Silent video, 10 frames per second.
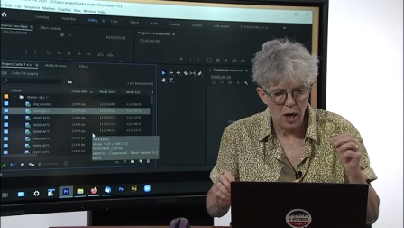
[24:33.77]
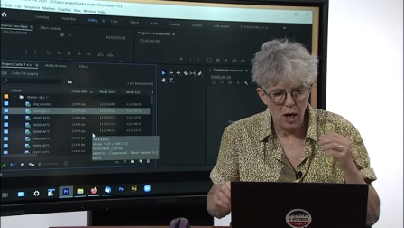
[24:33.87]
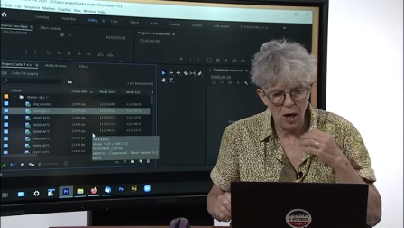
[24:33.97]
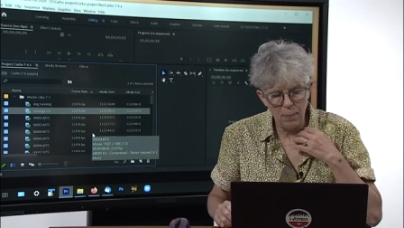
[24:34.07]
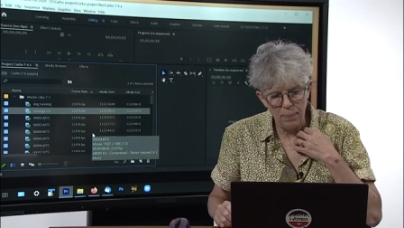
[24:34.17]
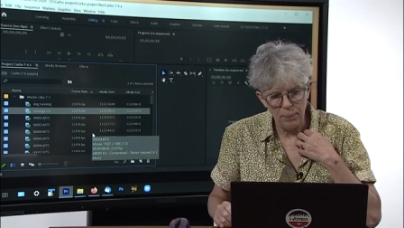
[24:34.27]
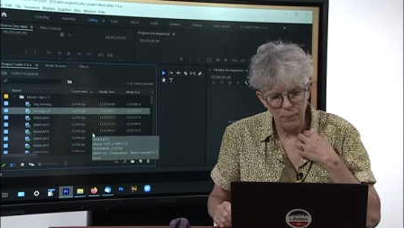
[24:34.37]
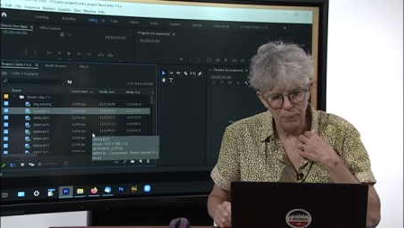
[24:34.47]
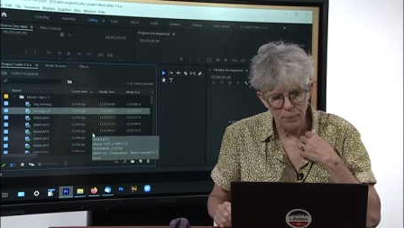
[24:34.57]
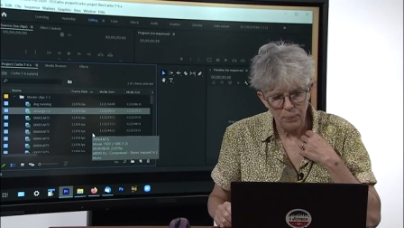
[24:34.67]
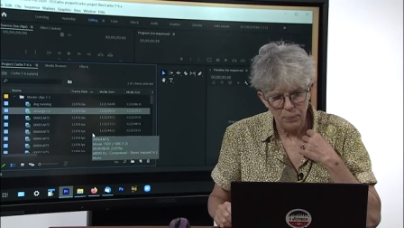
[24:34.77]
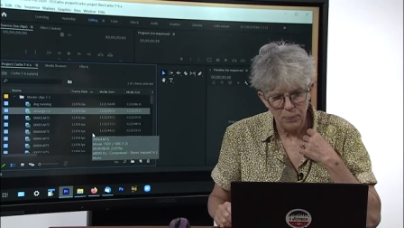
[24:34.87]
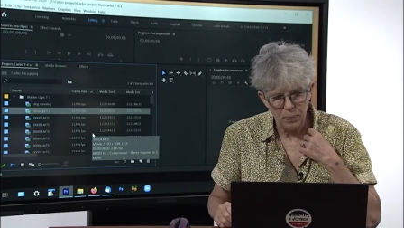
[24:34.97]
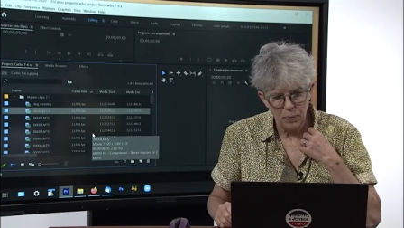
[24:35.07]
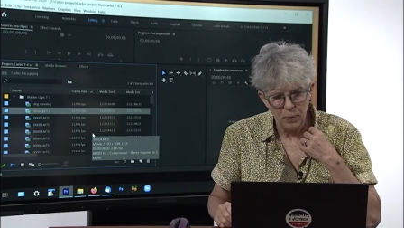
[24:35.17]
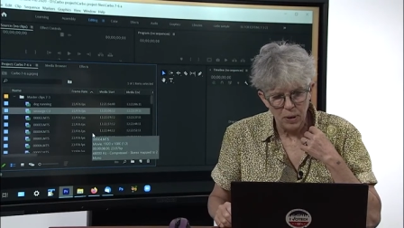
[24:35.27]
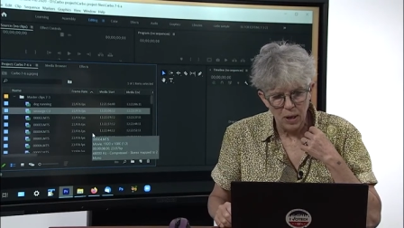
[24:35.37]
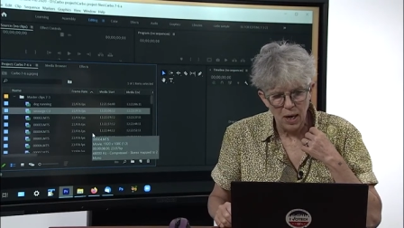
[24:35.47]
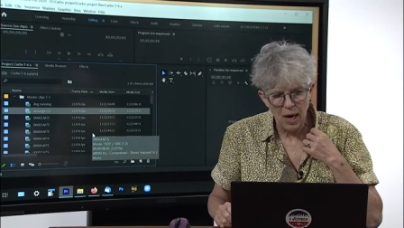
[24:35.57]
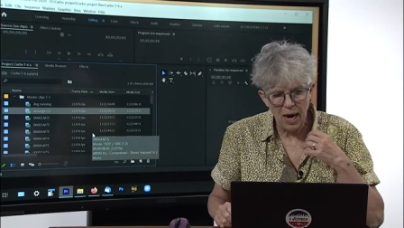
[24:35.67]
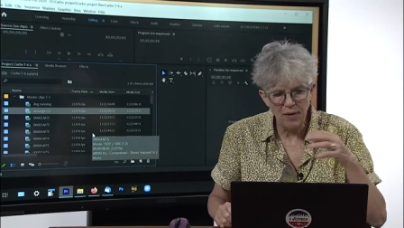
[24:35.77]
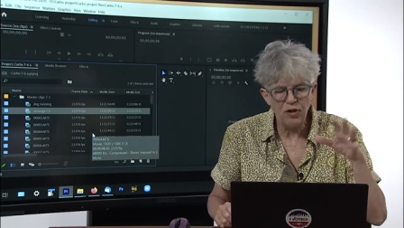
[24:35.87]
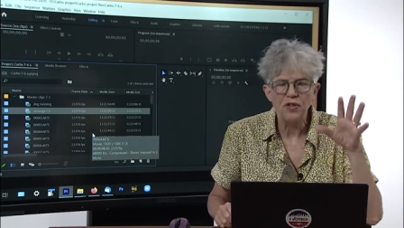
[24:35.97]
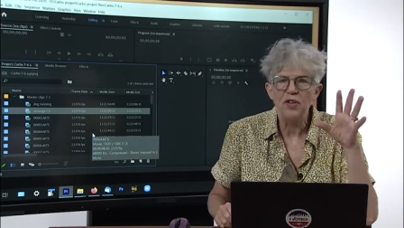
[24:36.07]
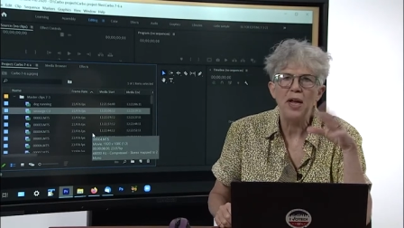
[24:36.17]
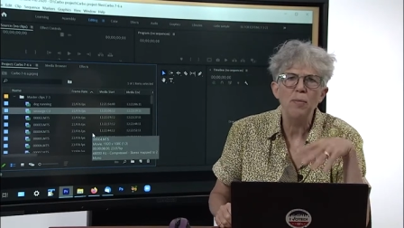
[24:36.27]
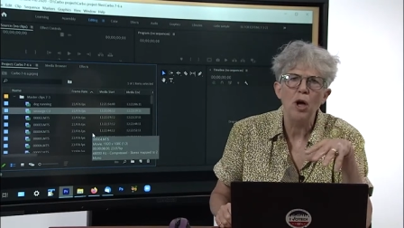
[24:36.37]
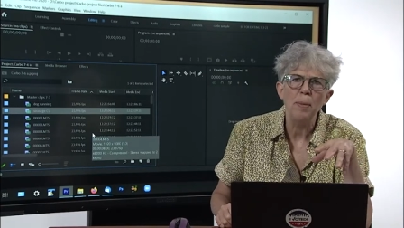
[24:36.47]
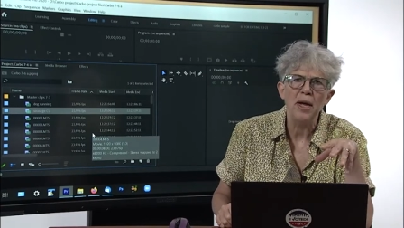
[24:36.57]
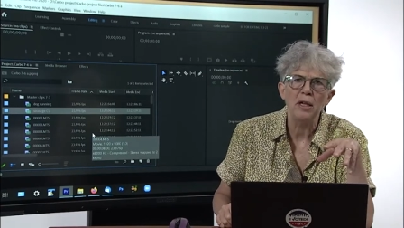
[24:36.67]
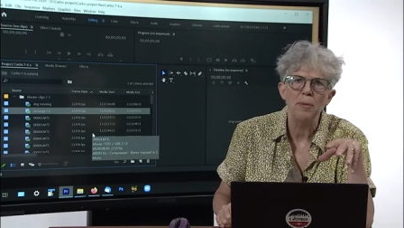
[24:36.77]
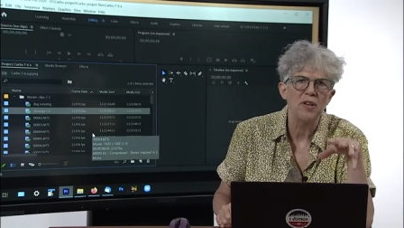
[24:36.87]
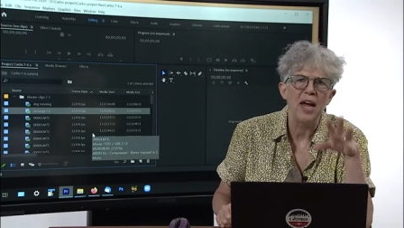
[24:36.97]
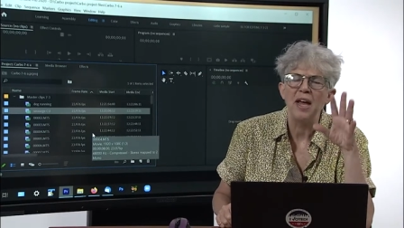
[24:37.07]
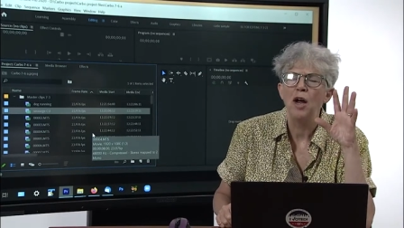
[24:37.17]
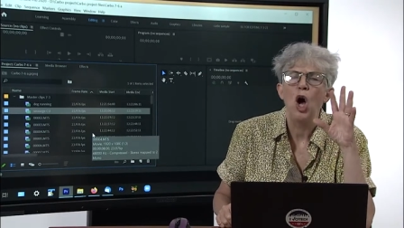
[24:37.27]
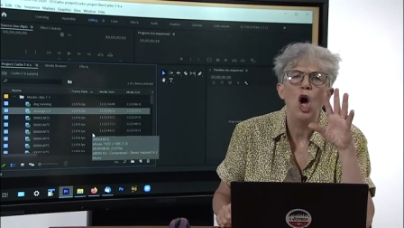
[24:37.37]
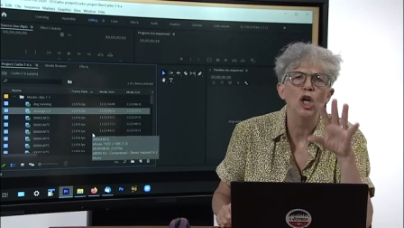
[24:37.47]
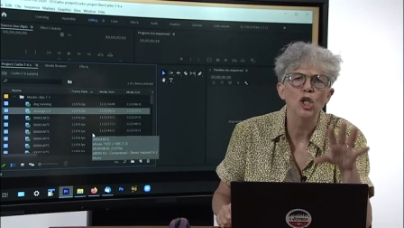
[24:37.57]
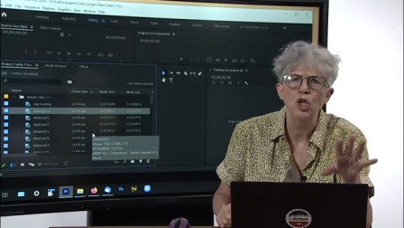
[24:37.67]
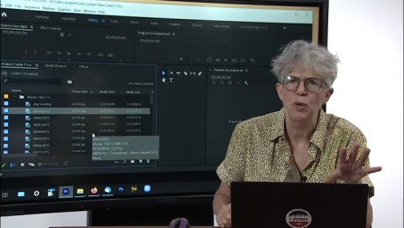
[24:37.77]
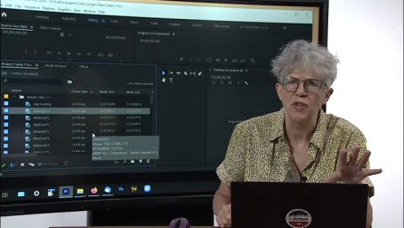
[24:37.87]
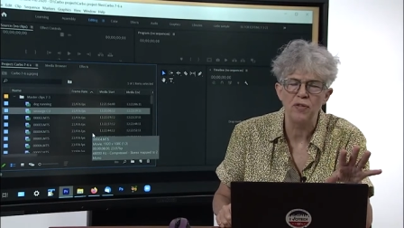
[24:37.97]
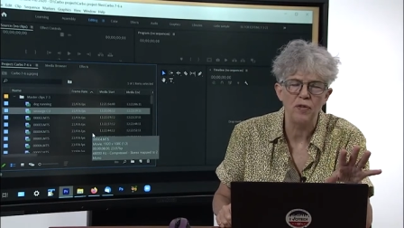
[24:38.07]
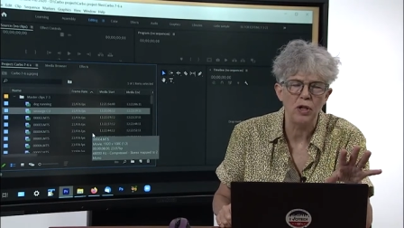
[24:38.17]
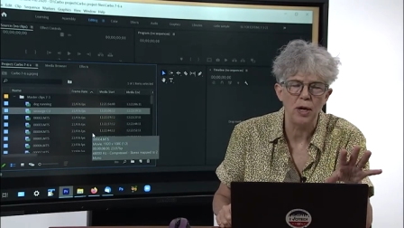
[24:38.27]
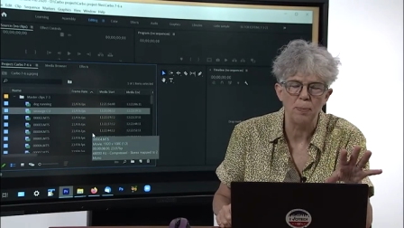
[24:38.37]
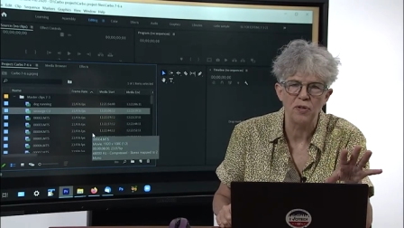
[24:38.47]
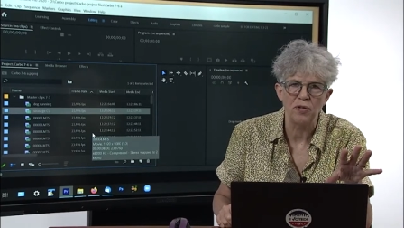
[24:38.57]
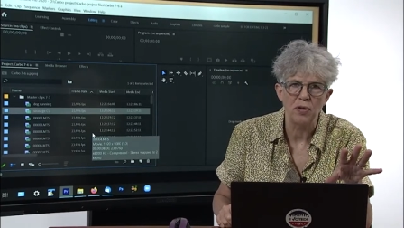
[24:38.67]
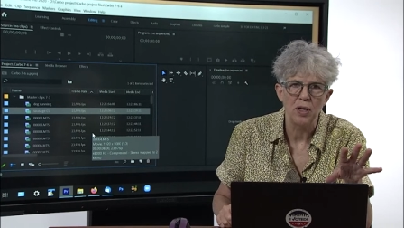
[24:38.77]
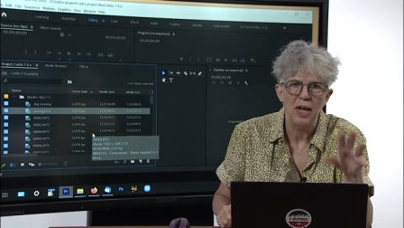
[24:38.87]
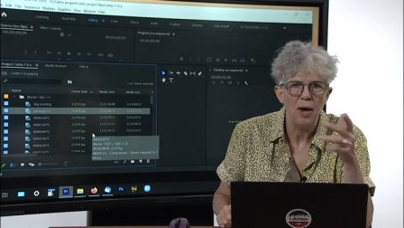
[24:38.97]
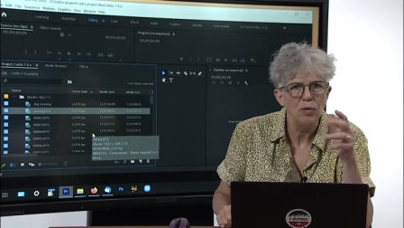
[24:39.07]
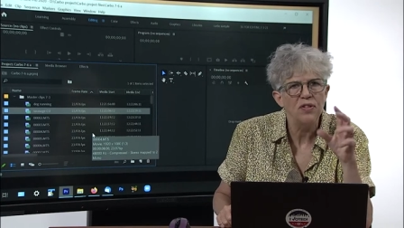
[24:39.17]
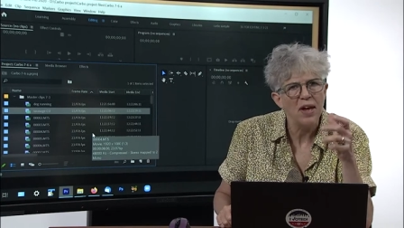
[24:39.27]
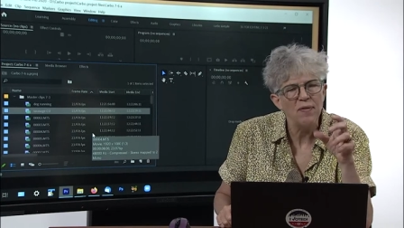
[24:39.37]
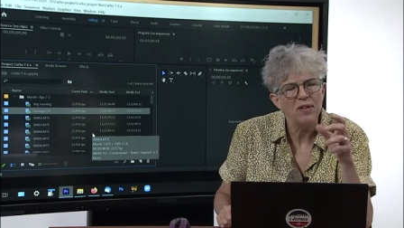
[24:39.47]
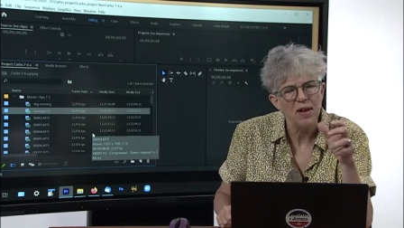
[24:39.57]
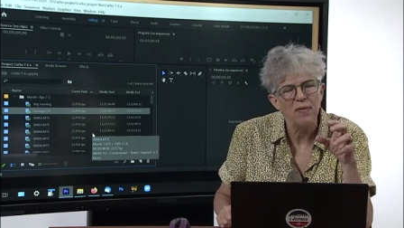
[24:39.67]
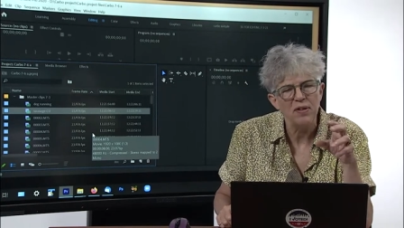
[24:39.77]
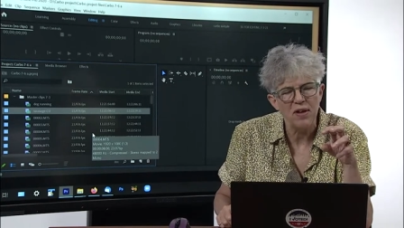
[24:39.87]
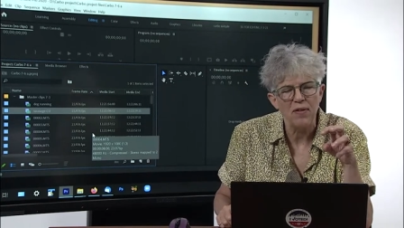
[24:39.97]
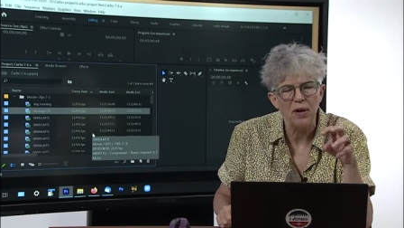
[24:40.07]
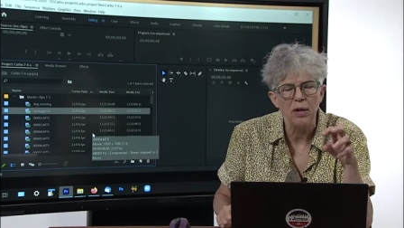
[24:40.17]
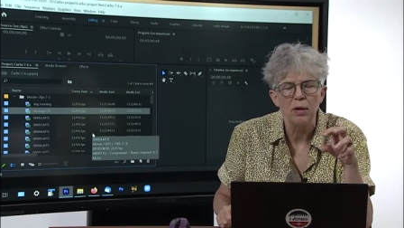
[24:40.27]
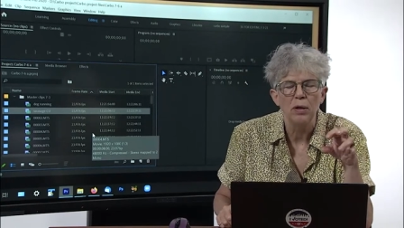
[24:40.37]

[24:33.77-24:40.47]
Um, I've just named all my clips. I had hundreds of clips, and I was saving, saving, saving.